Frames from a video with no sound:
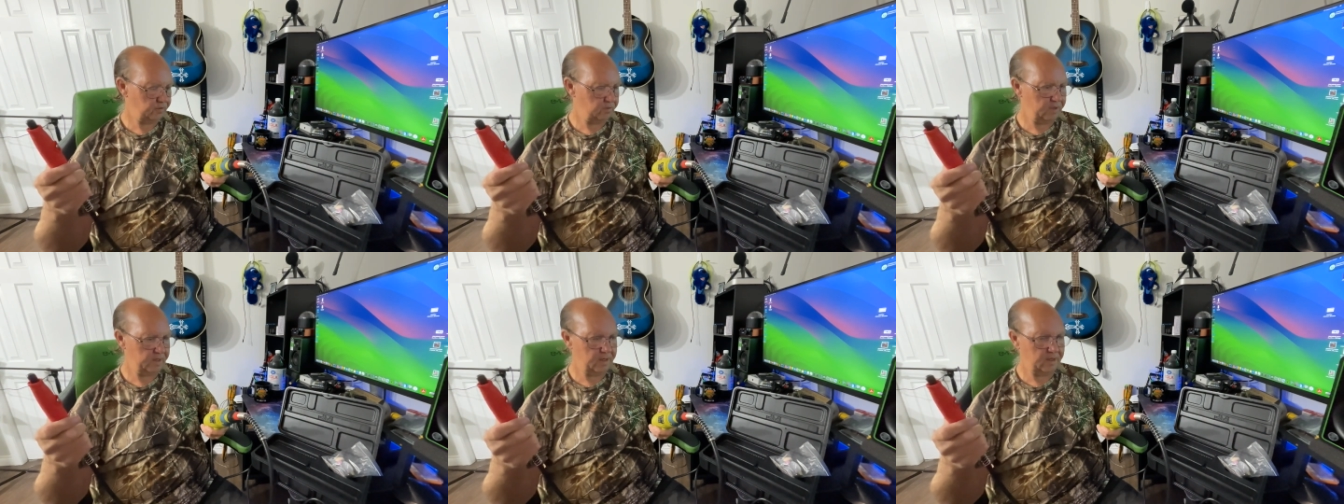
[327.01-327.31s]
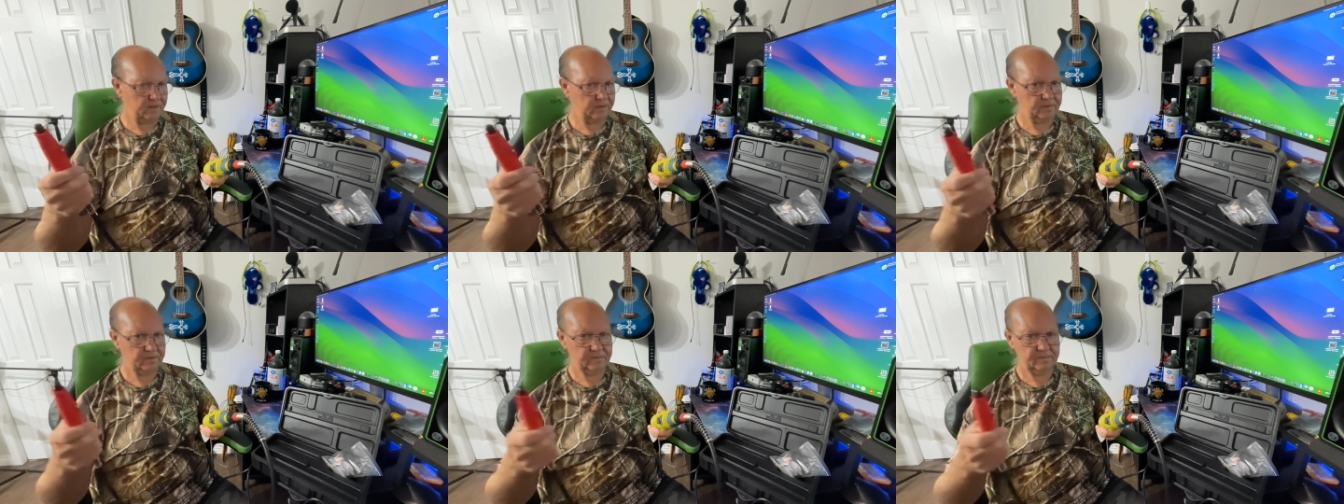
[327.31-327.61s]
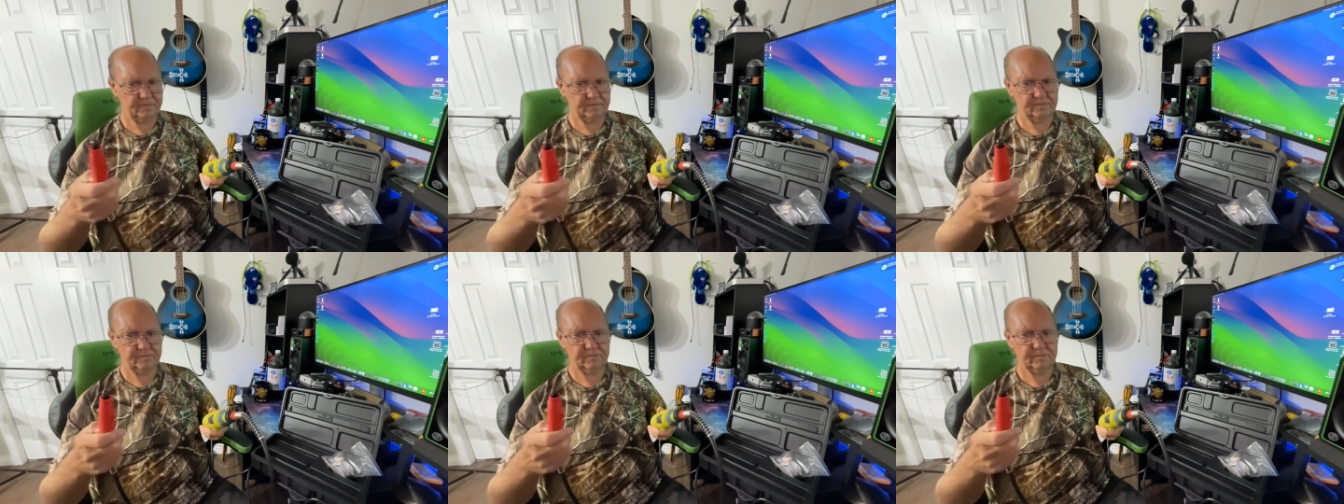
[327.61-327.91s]
well.
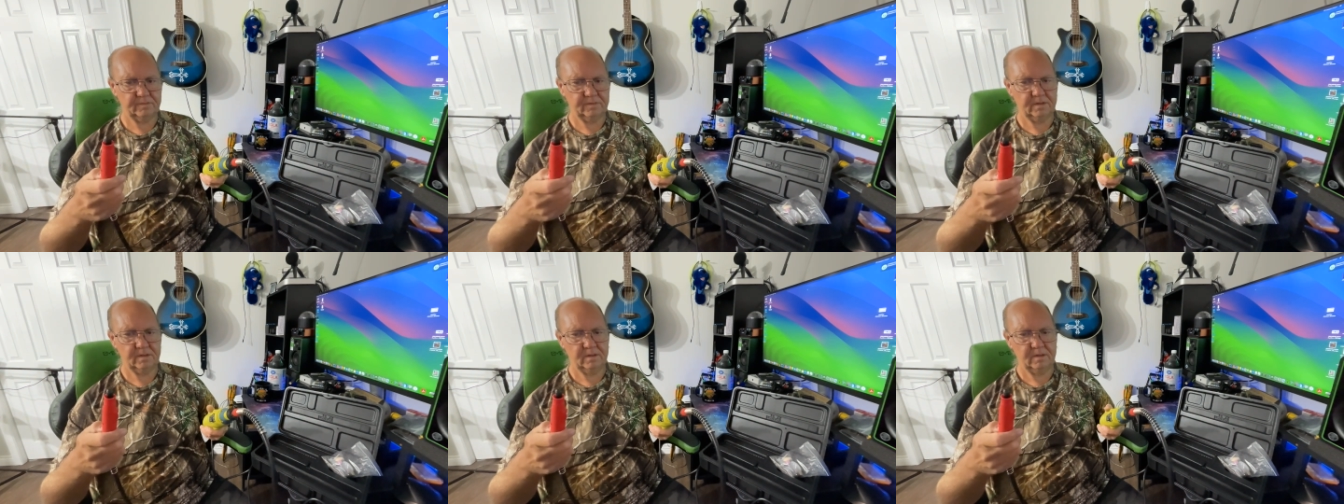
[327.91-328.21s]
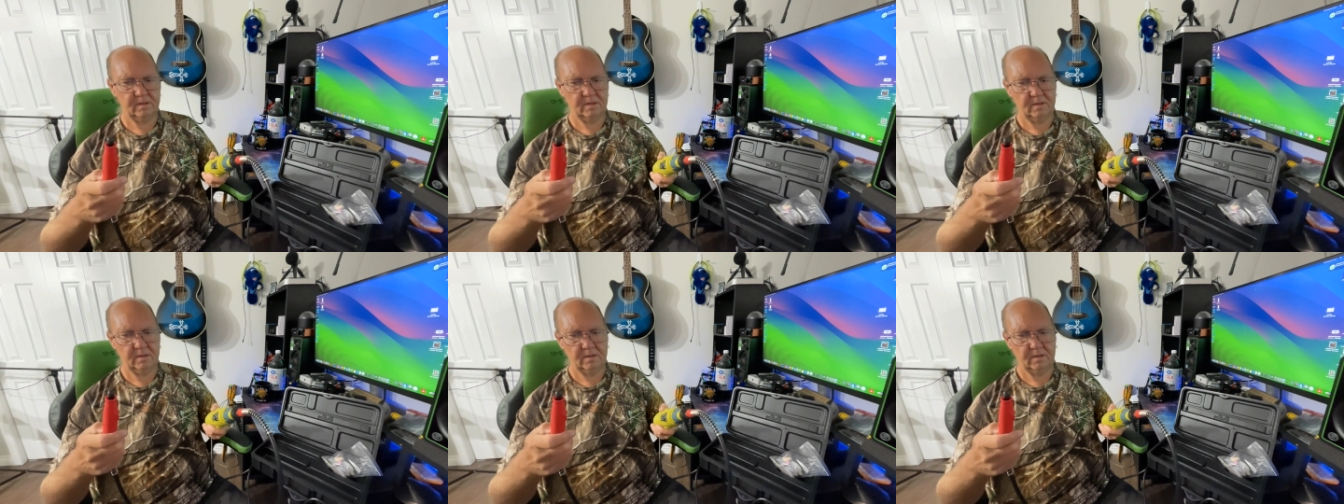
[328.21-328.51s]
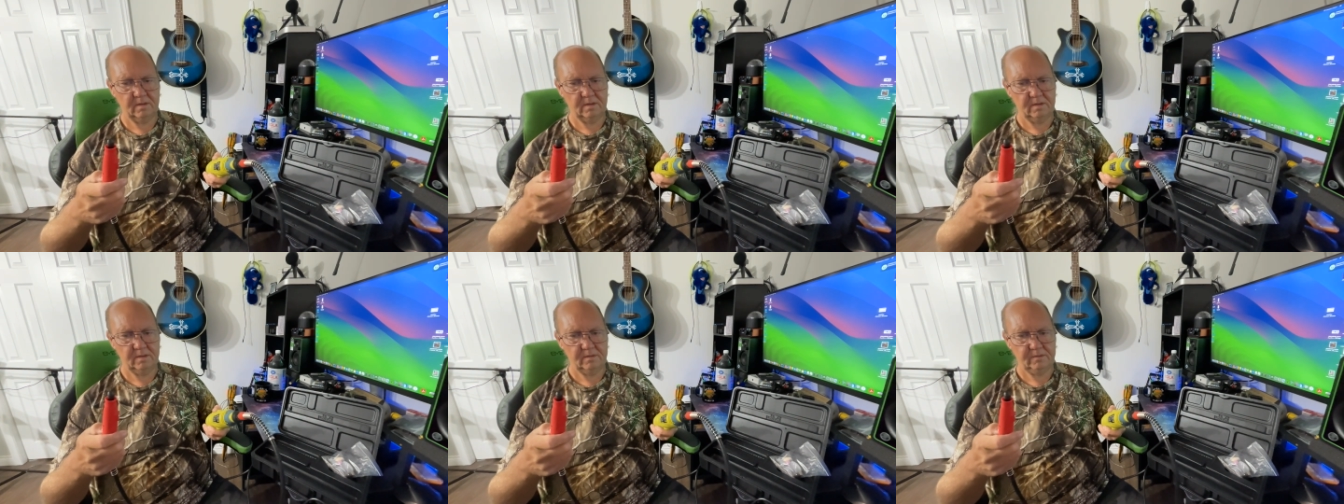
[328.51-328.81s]

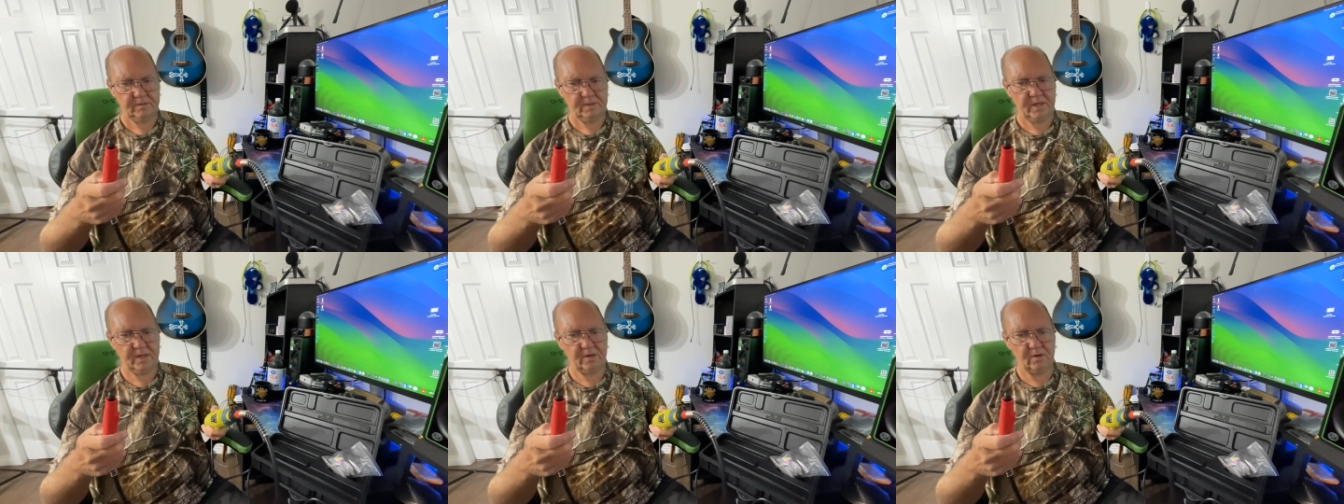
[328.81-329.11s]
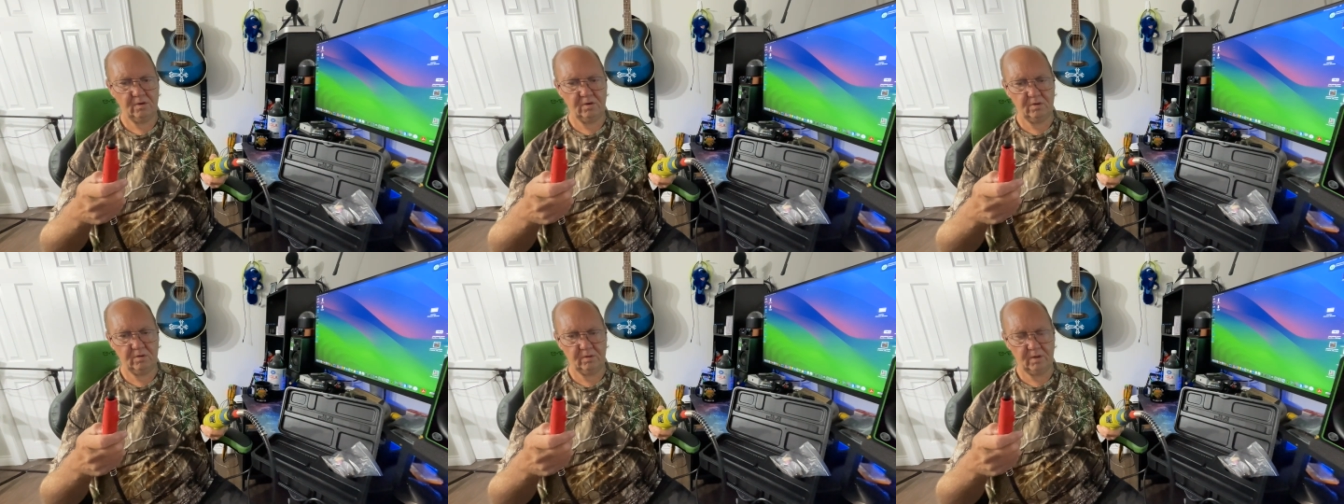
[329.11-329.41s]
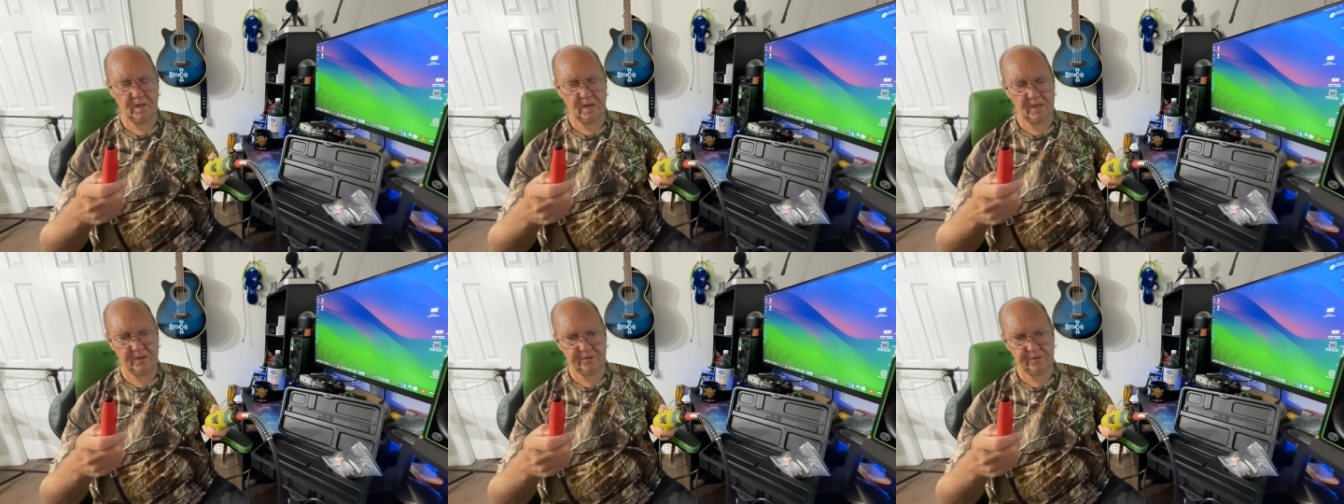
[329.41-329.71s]
Not a whole
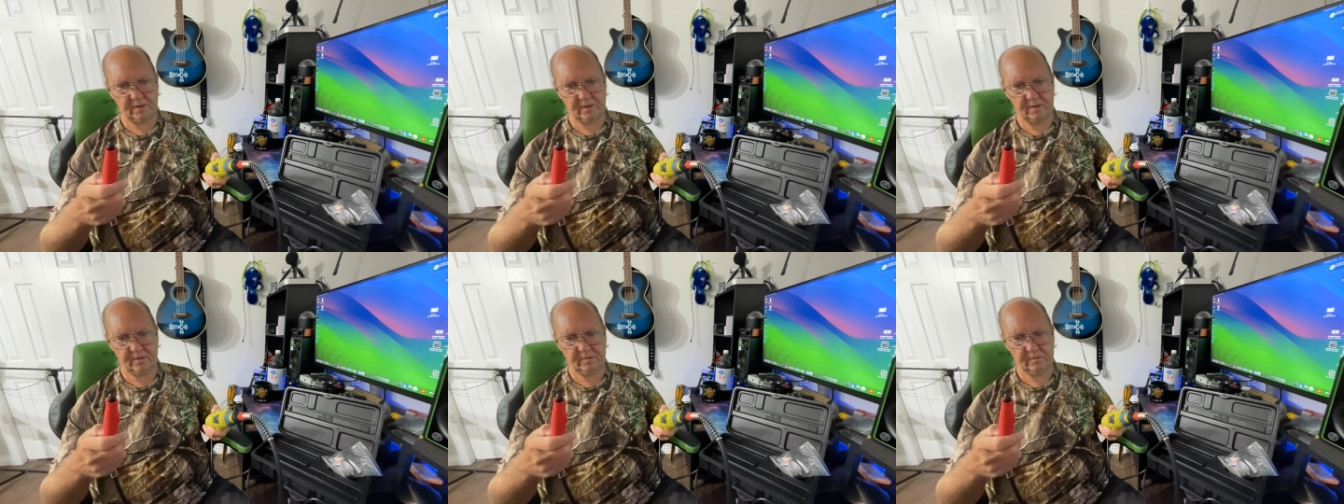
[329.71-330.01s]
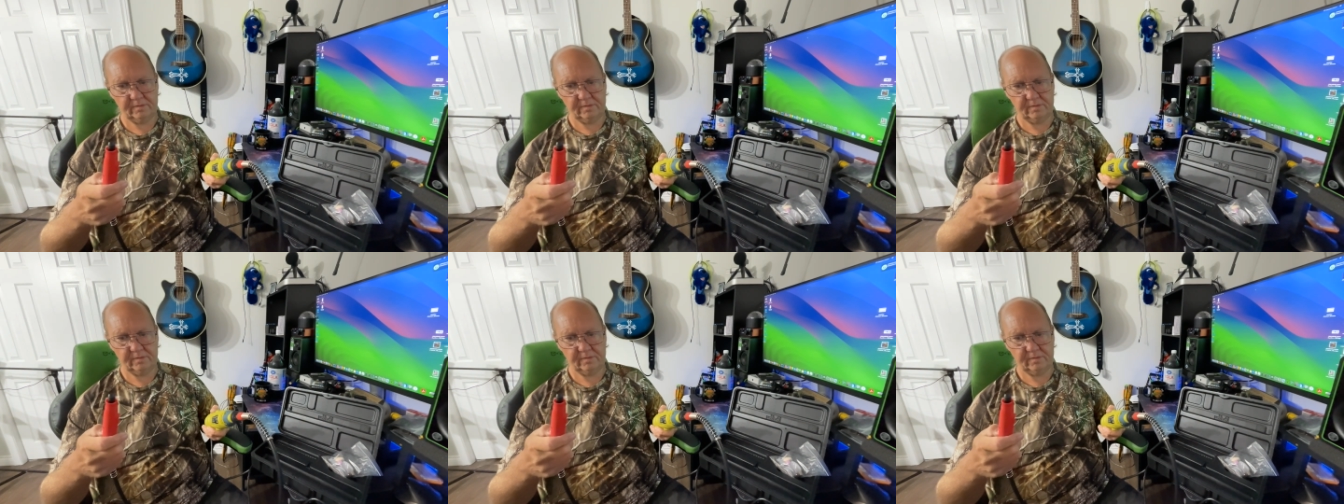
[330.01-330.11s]
lot though.